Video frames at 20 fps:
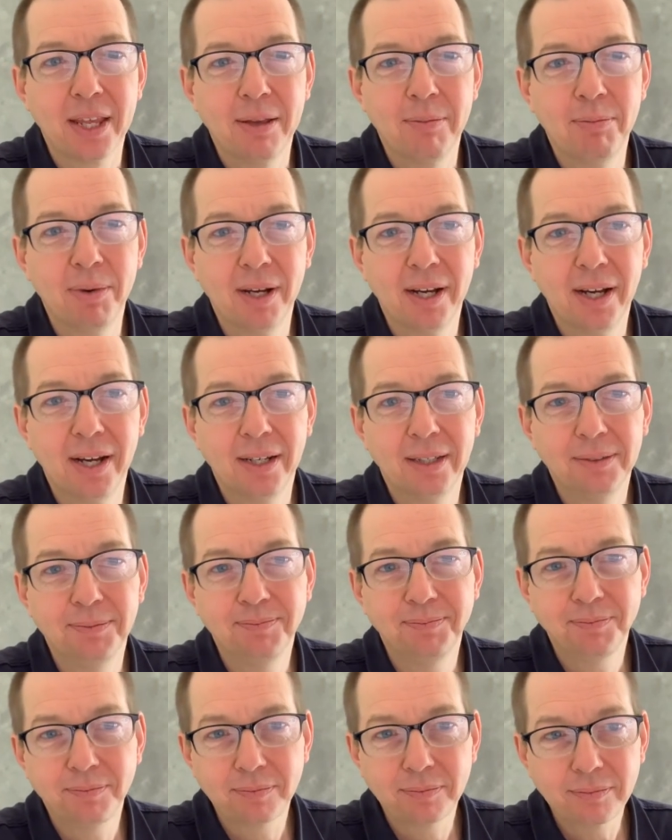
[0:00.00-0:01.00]
But
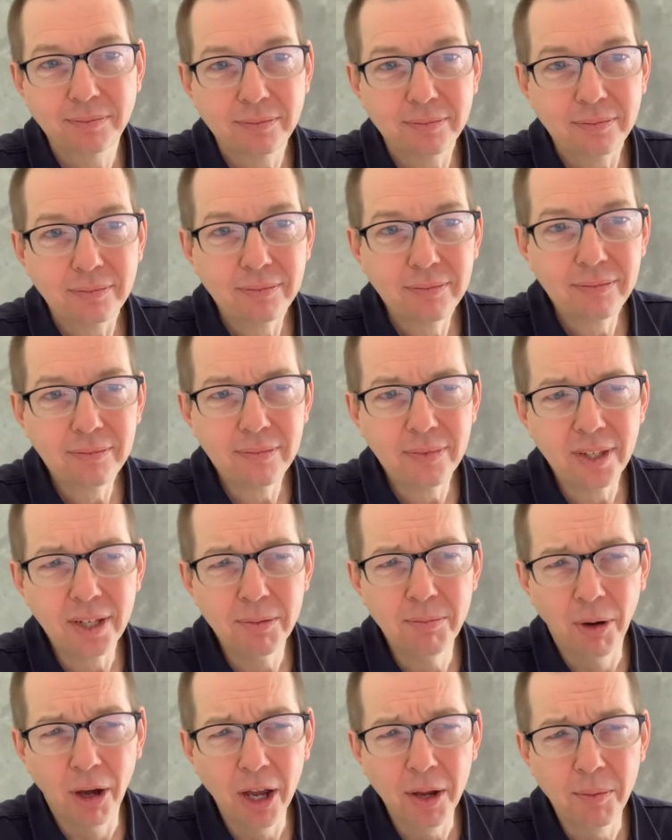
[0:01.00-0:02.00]

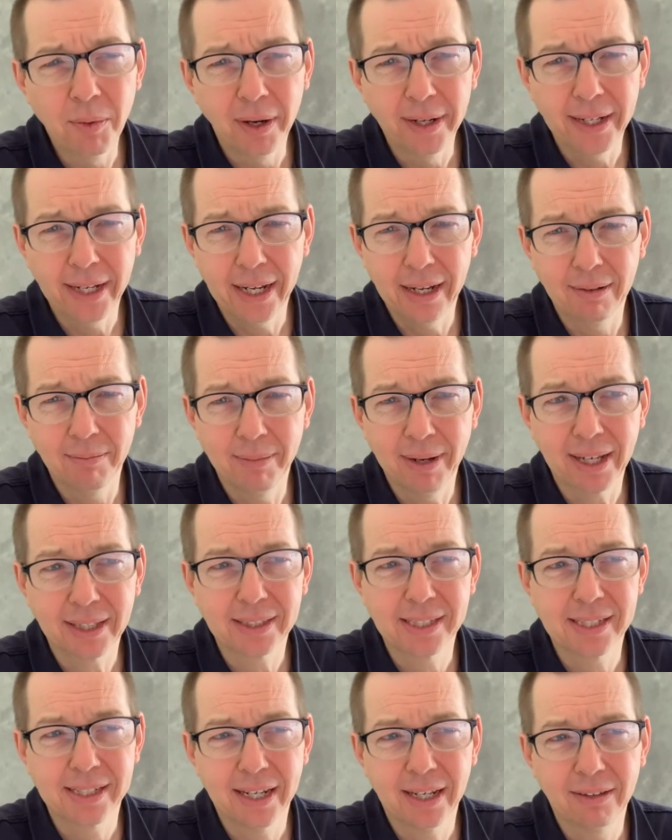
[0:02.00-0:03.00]
my one now
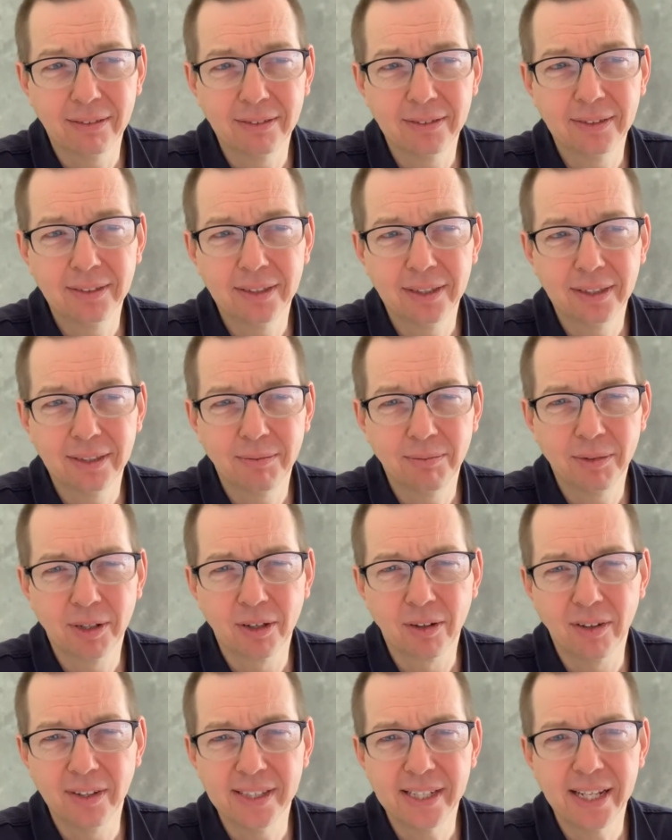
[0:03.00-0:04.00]
maxes out.
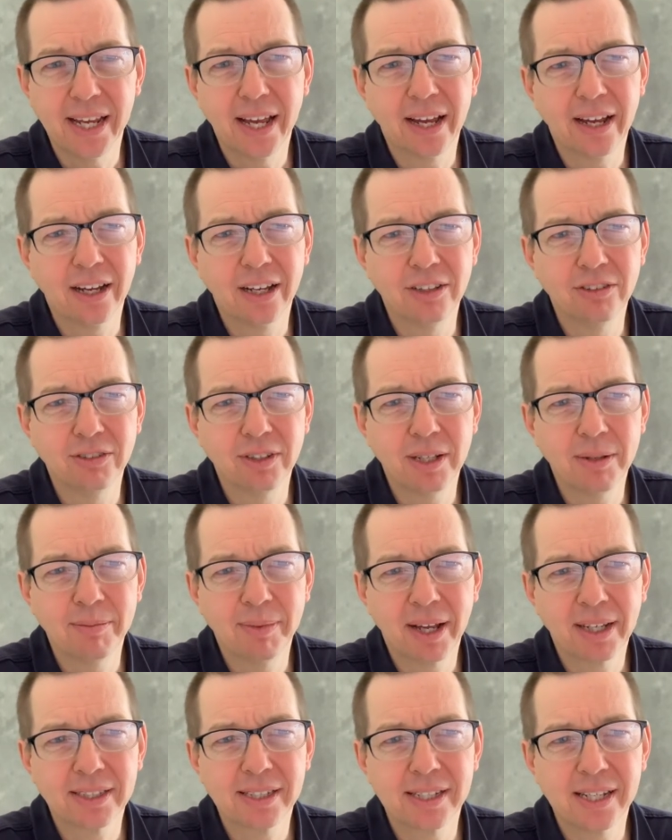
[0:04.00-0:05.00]
I've got D800. It
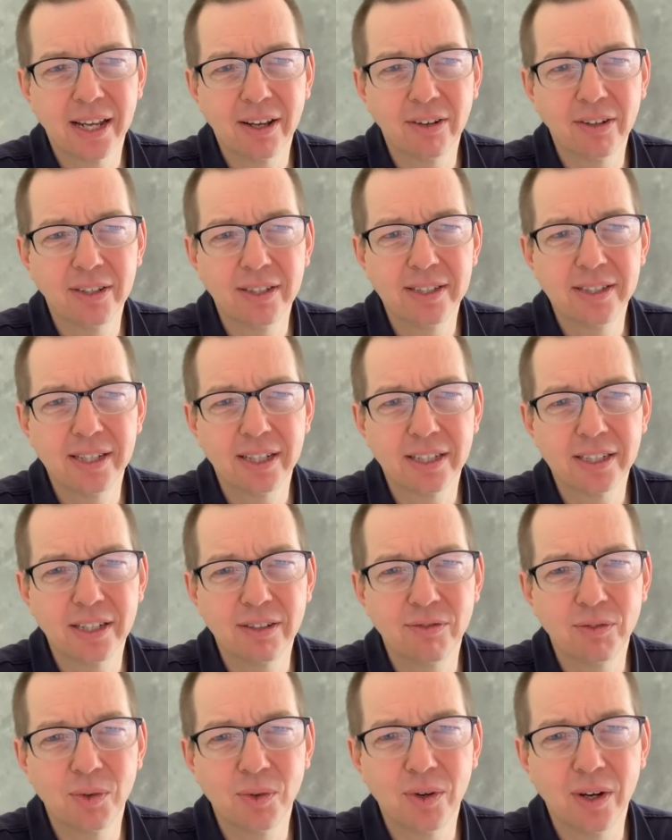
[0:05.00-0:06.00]
maxes out at
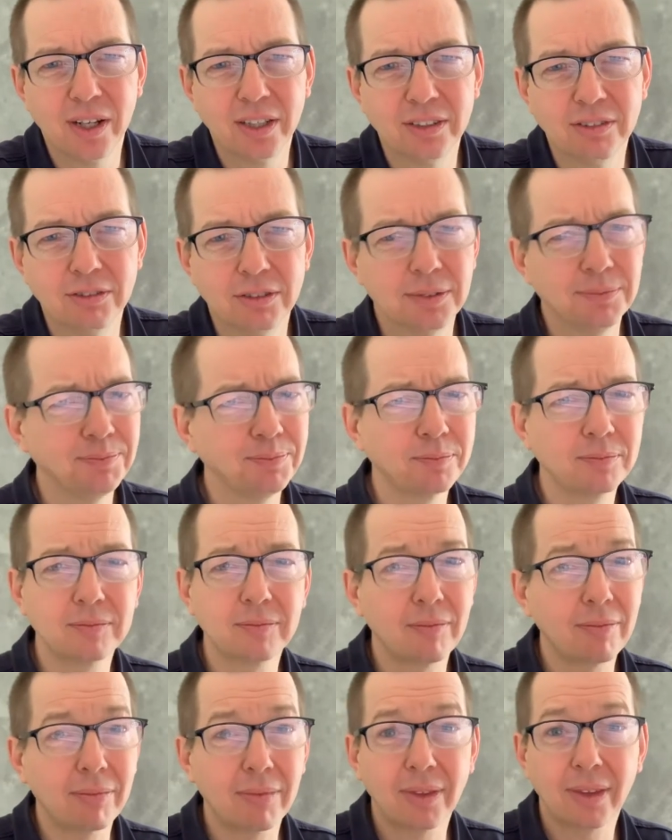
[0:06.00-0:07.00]
6400,
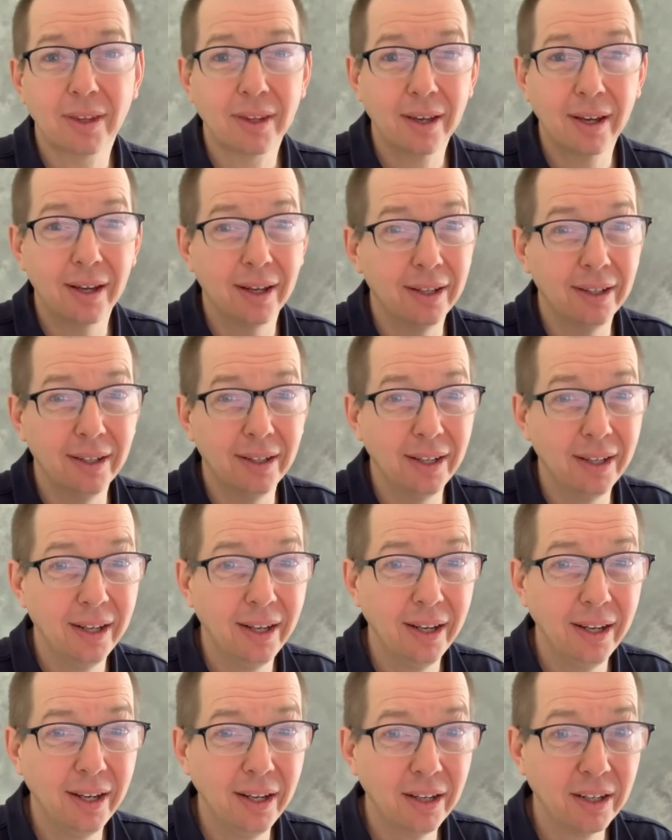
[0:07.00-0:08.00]
and
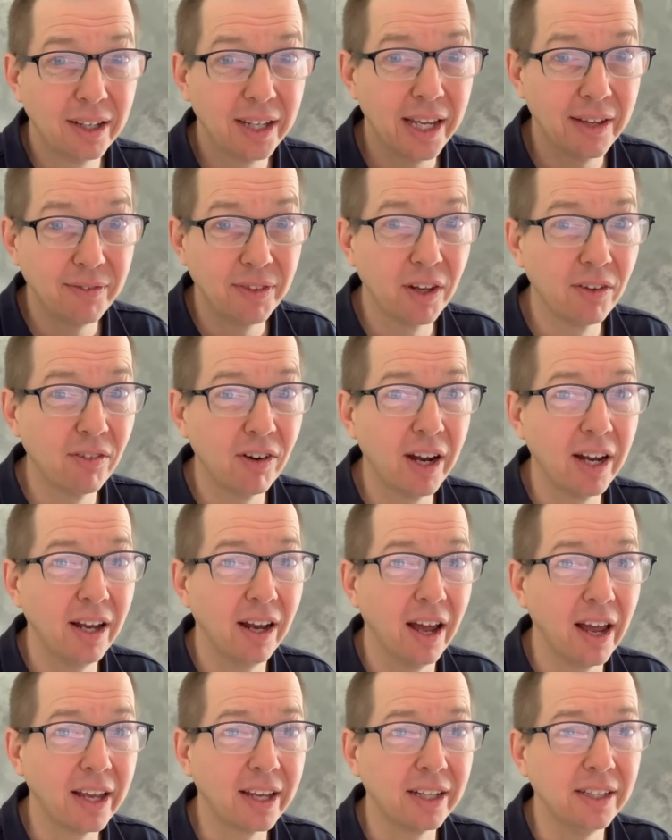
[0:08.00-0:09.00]
given the right
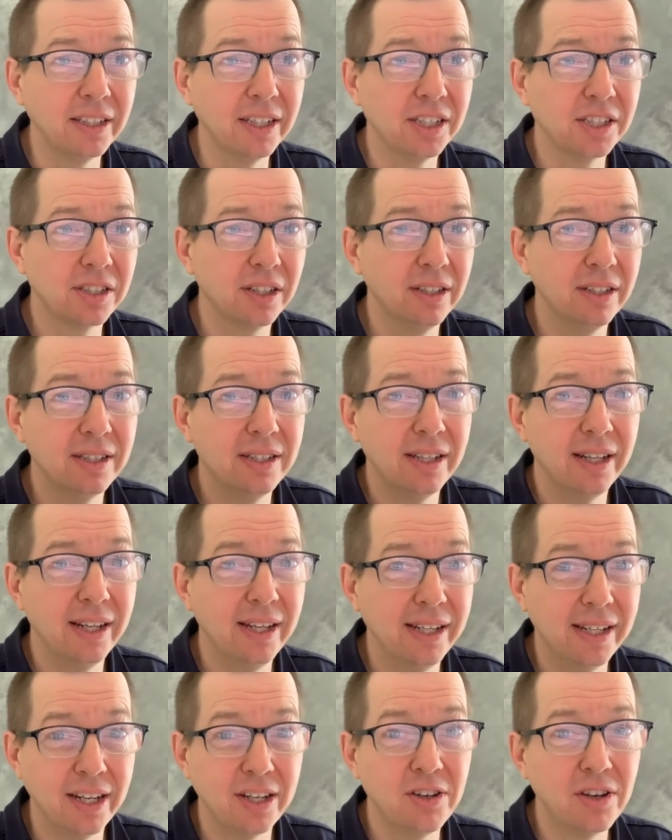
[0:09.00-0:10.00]
light conditions,
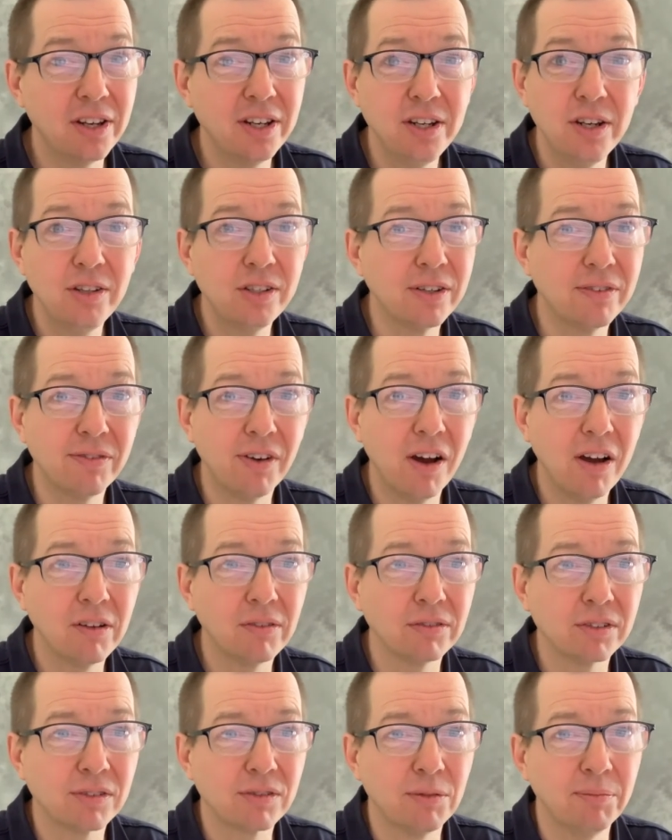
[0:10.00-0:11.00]
you can use the
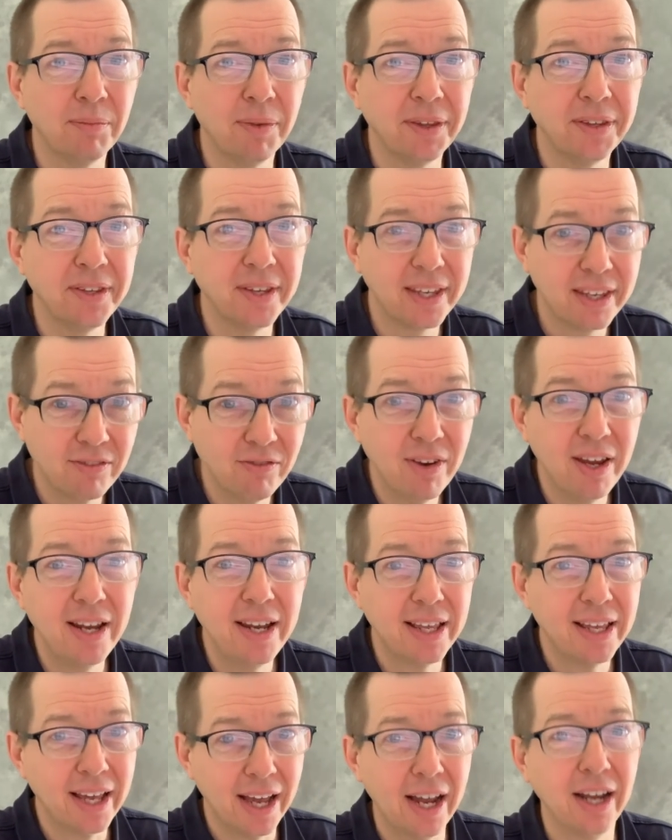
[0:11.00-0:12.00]
files from there. You
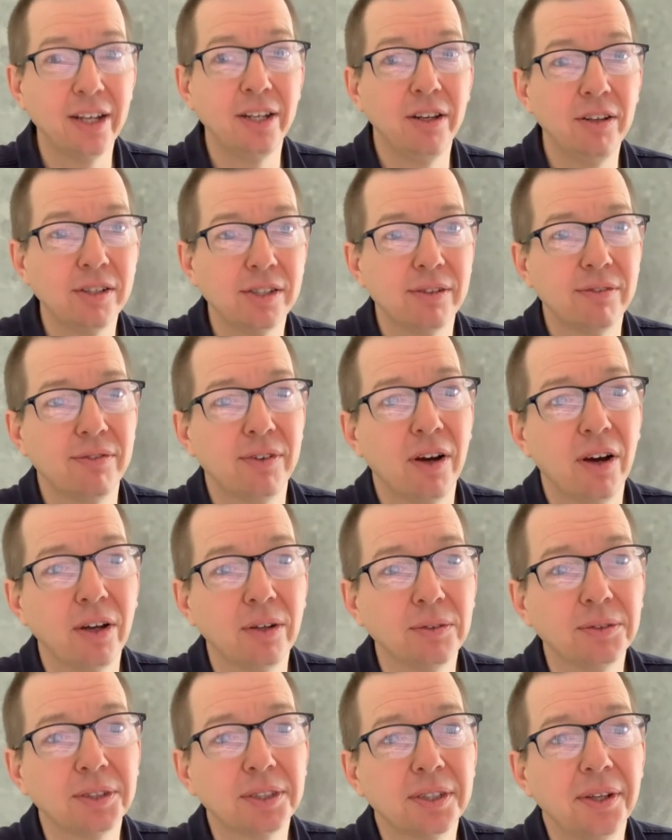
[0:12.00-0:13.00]
really can use the
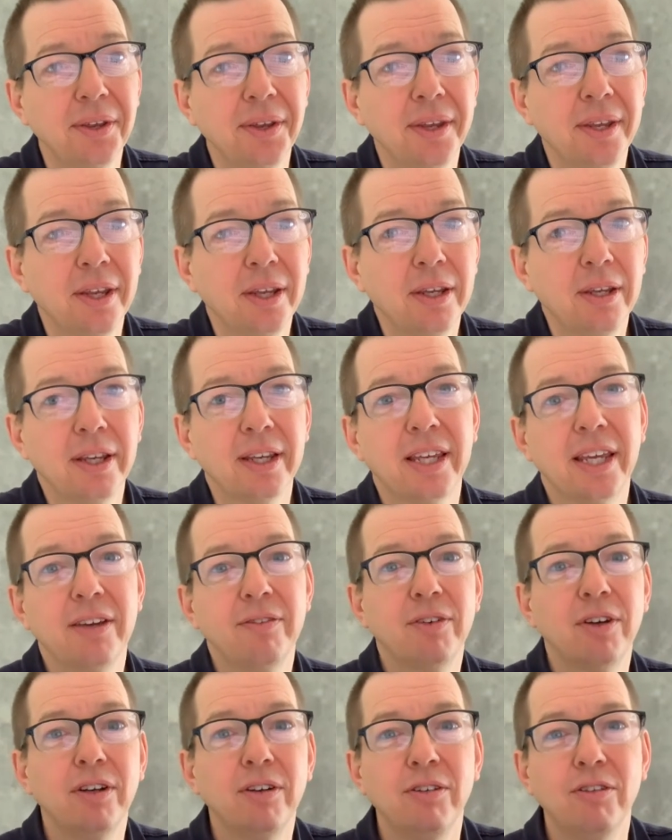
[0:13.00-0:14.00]
files.
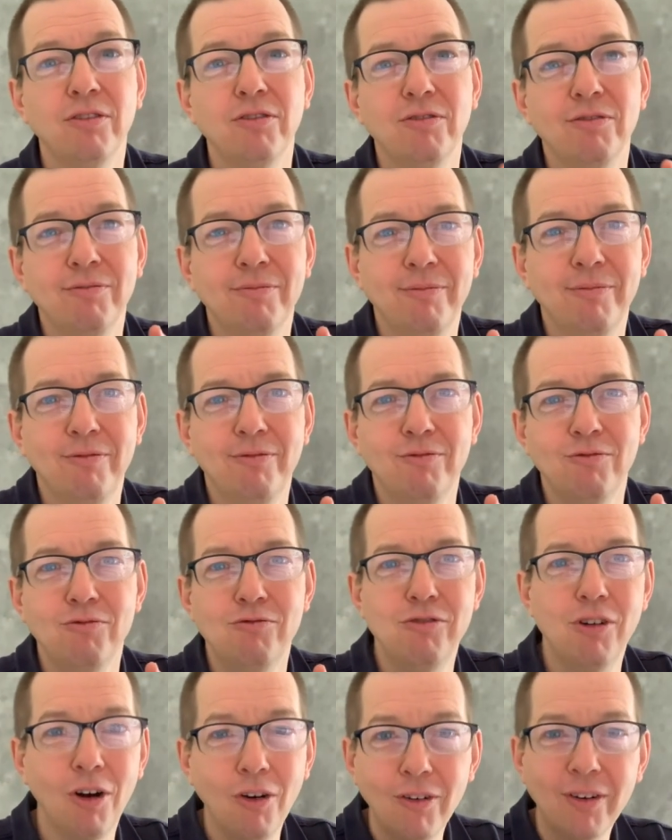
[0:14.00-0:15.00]
Given
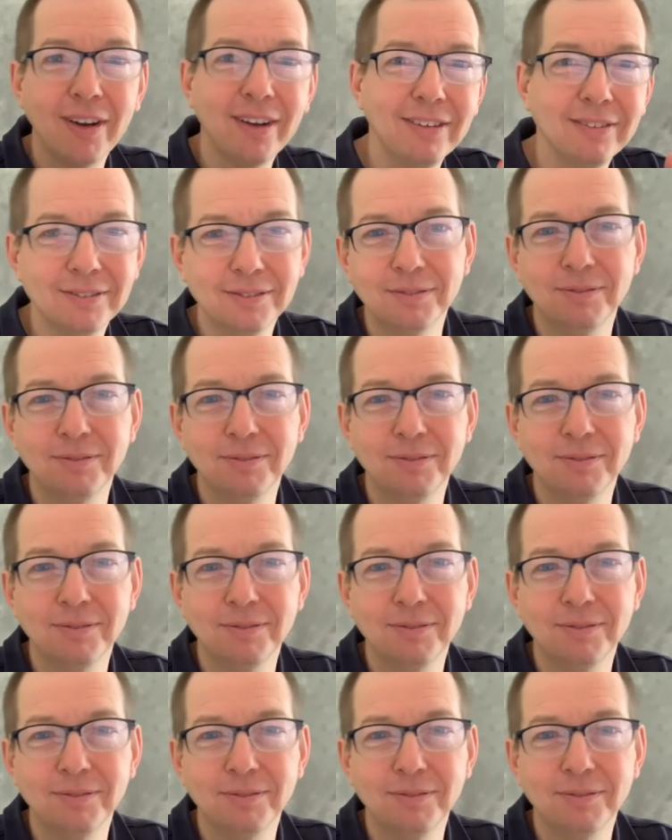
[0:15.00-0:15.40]
wrong